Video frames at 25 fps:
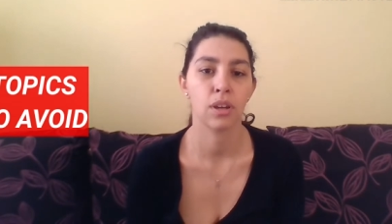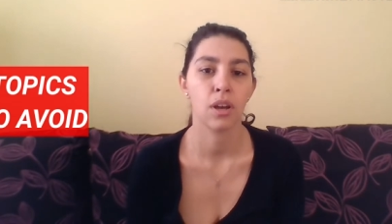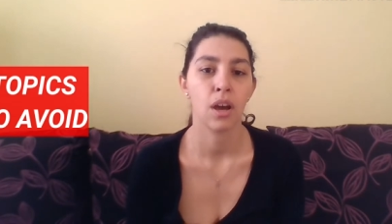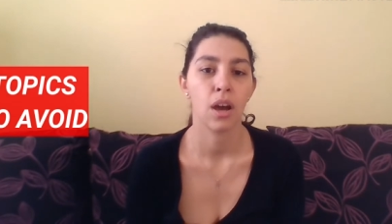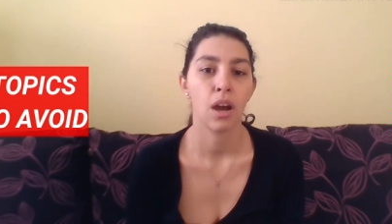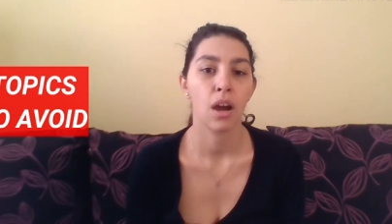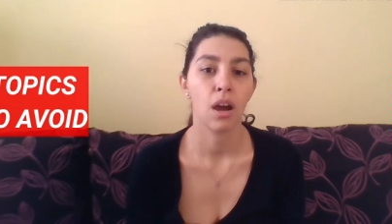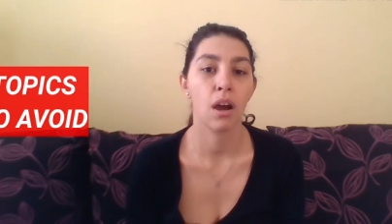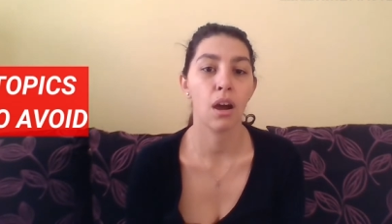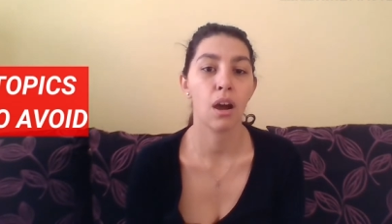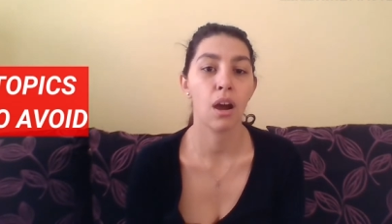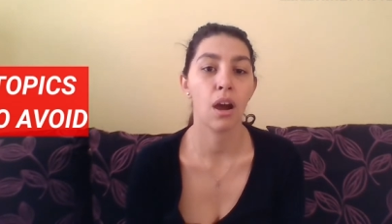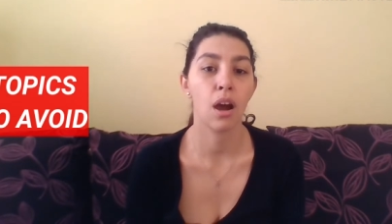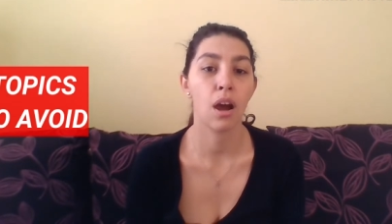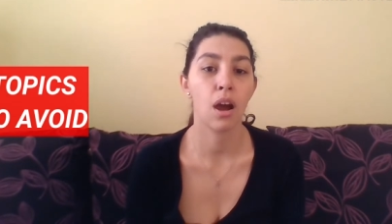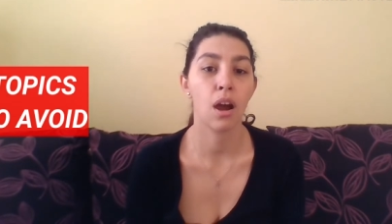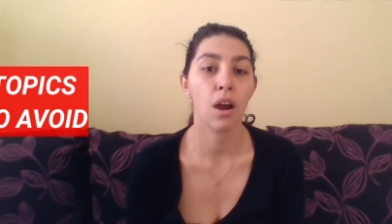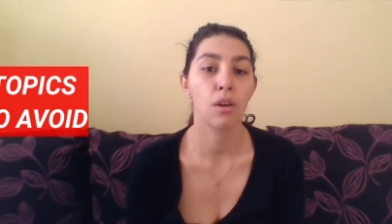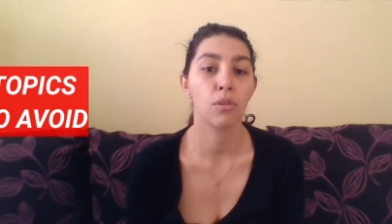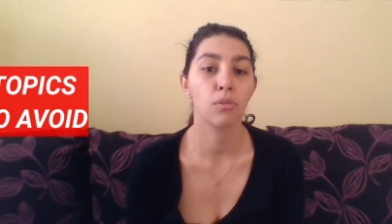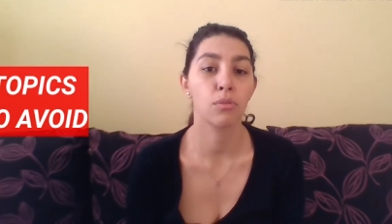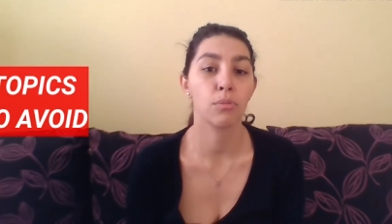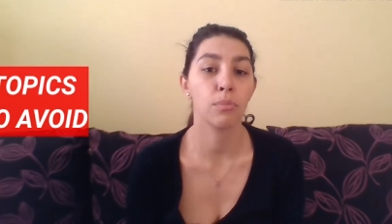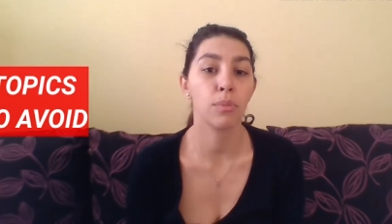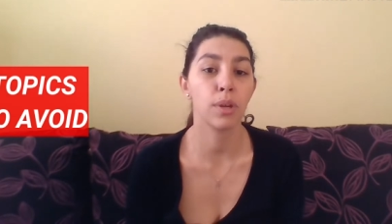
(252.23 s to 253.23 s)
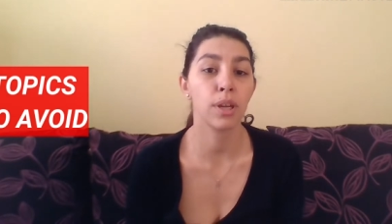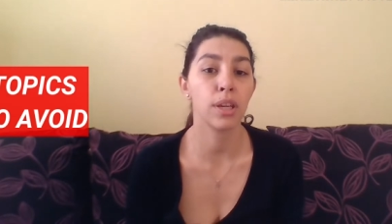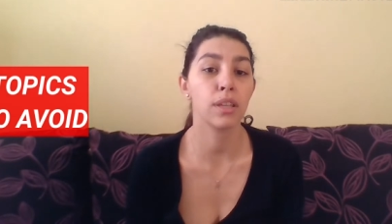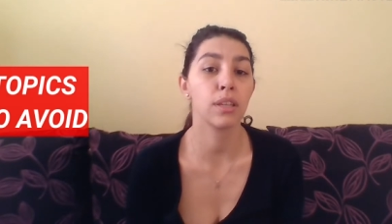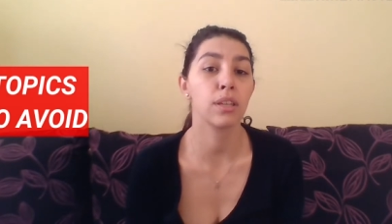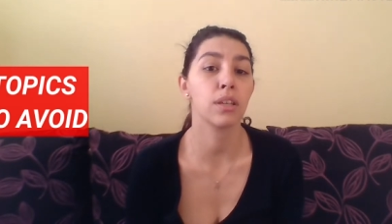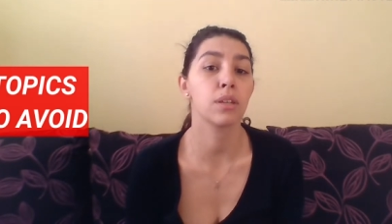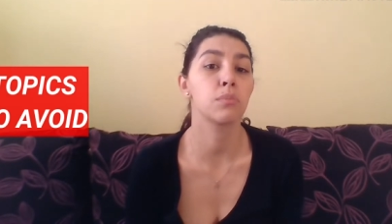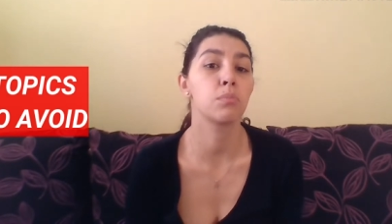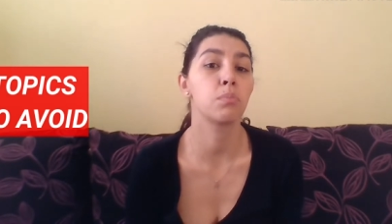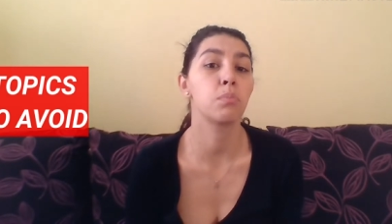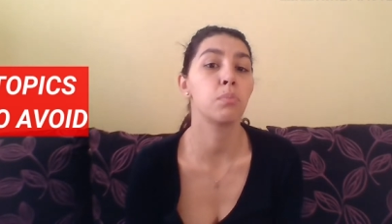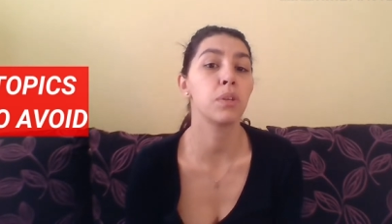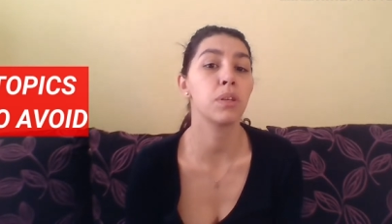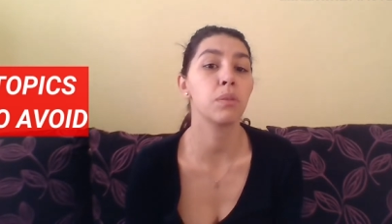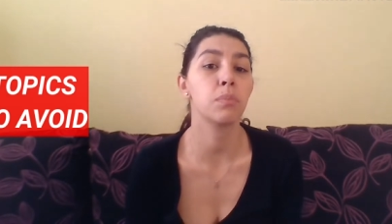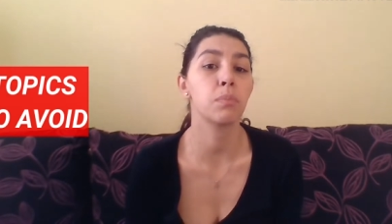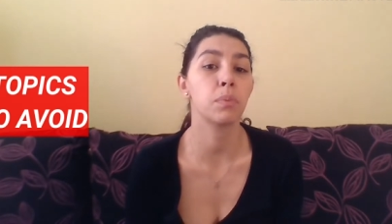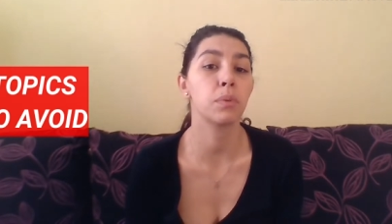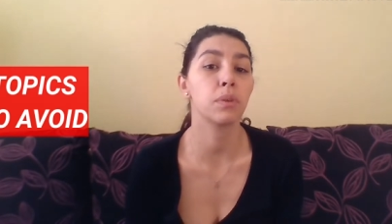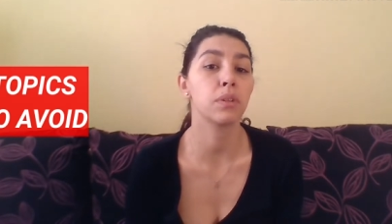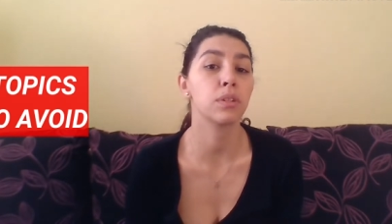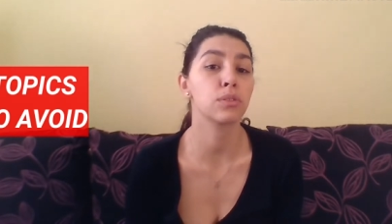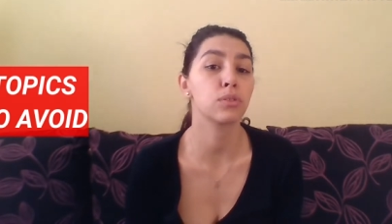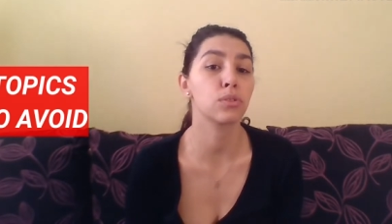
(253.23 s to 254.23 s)
Romanian
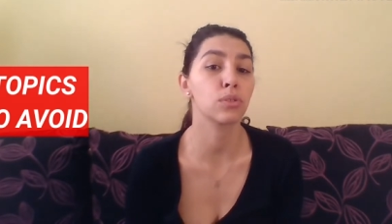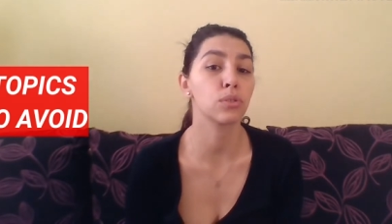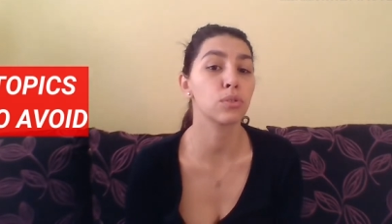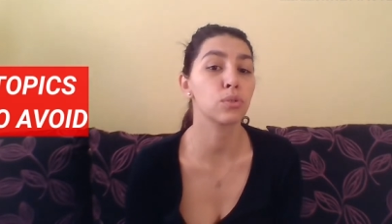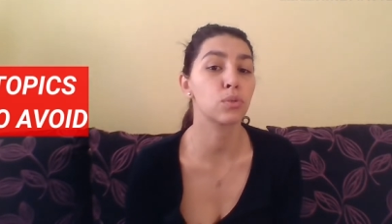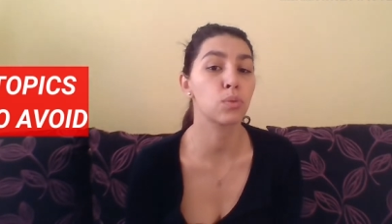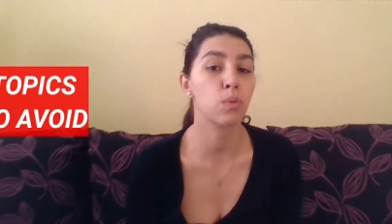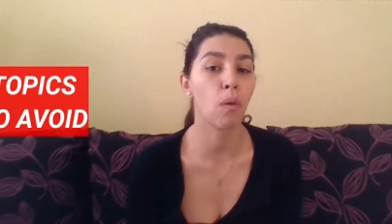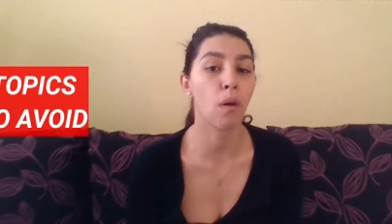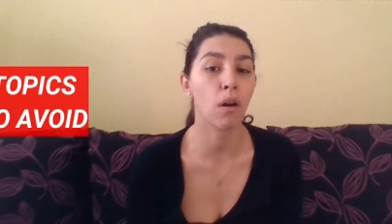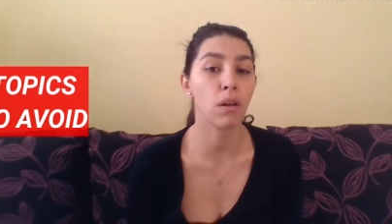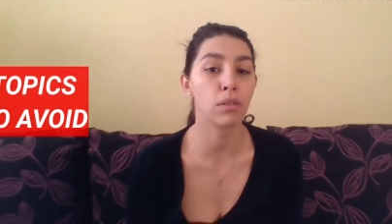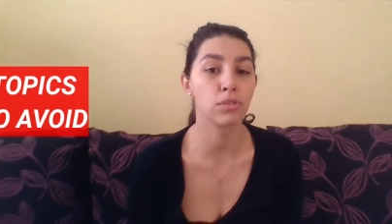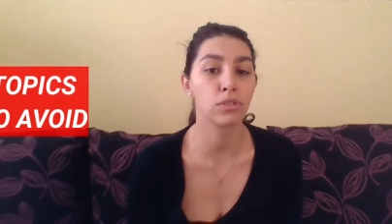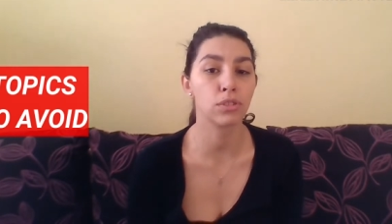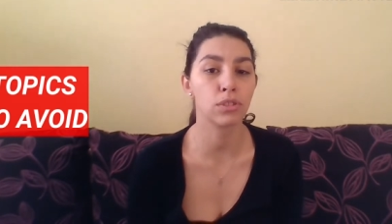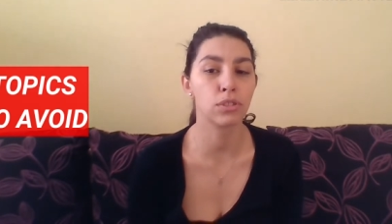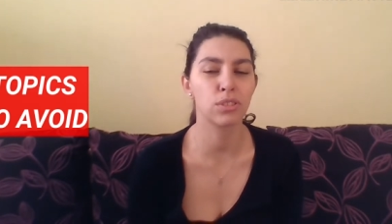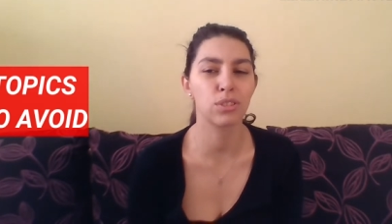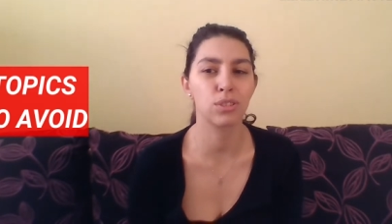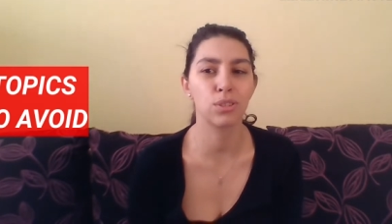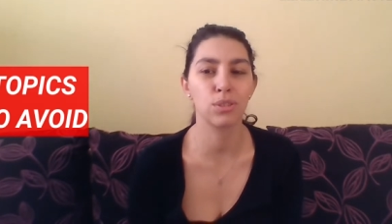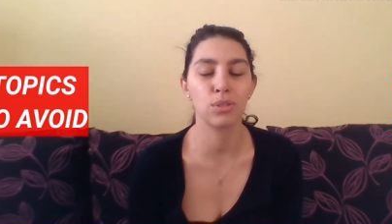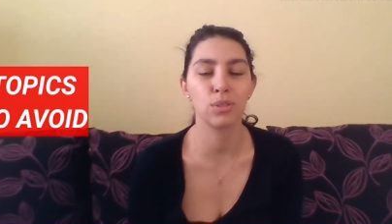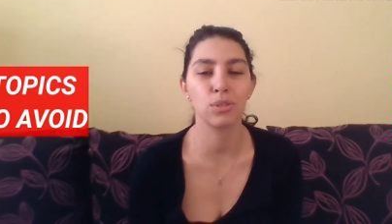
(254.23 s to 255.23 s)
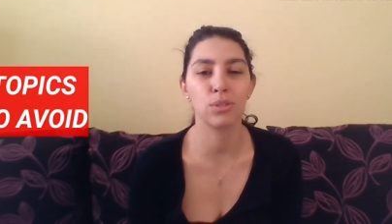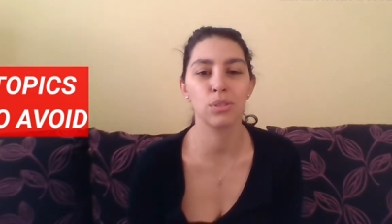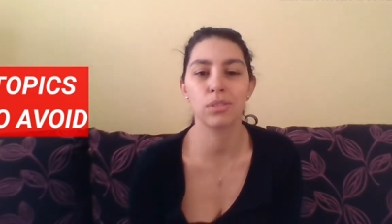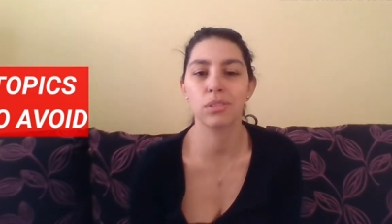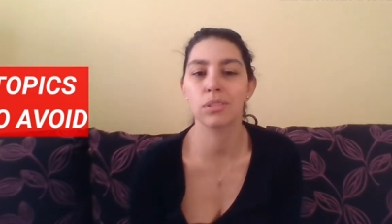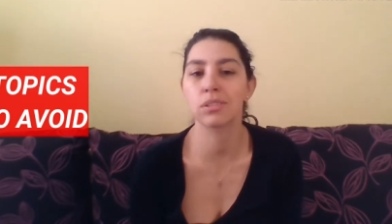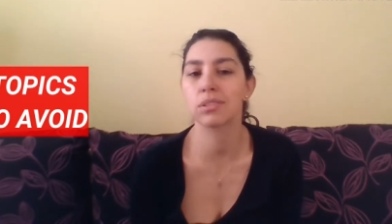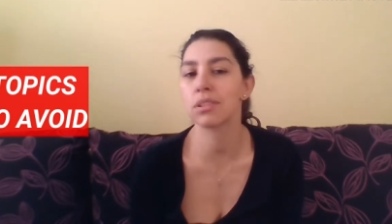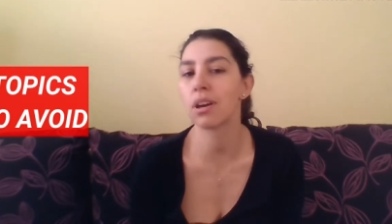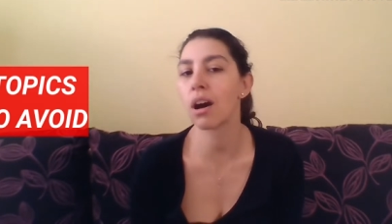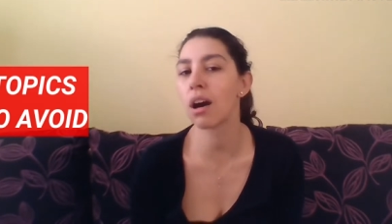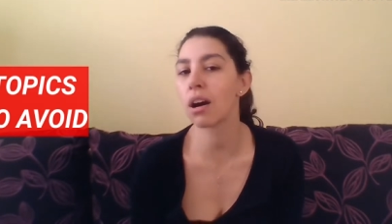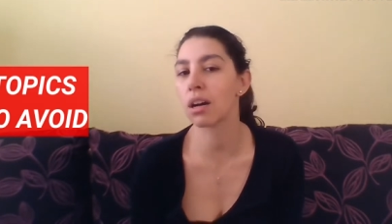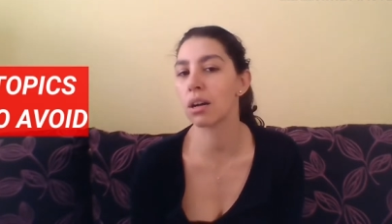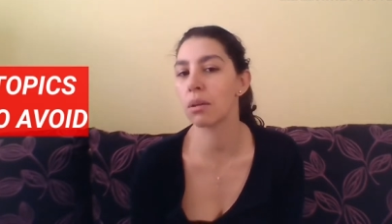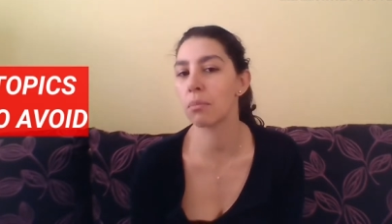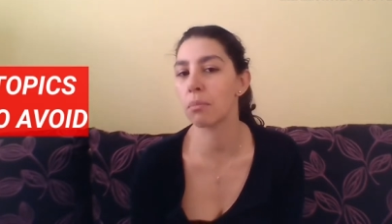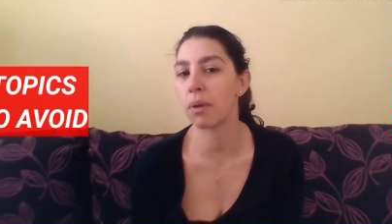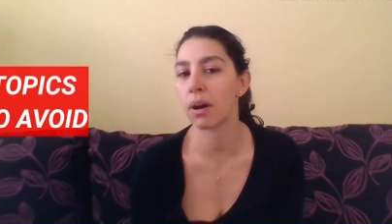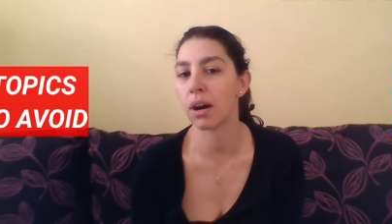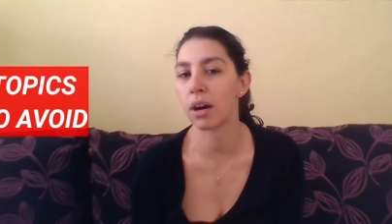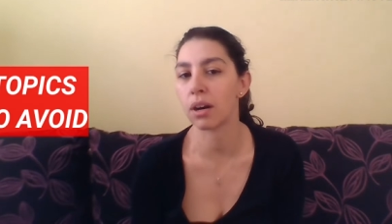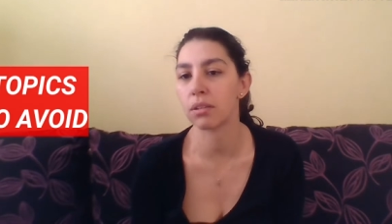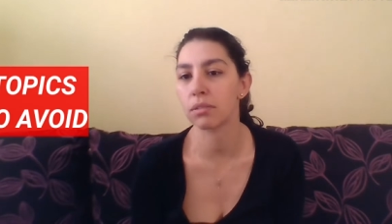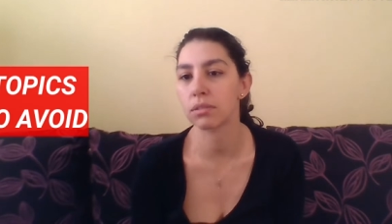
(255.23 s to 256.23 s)
people don't want to talk
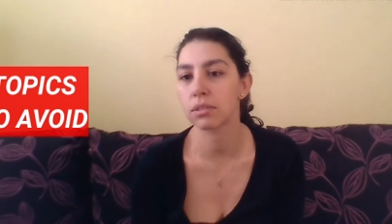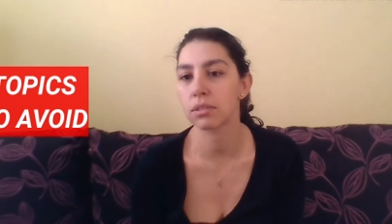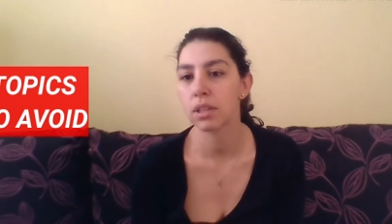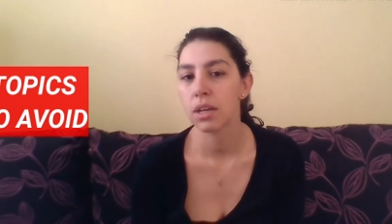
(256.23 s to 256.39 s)
about.